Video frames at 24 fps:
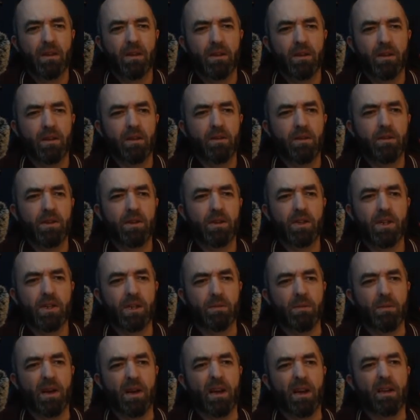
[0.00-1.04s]
You know, it's just
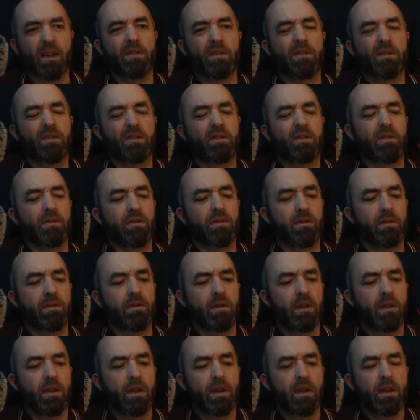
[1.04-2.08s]
math. So
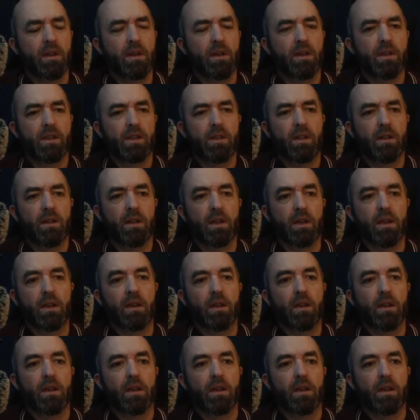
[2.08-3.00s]
it's not like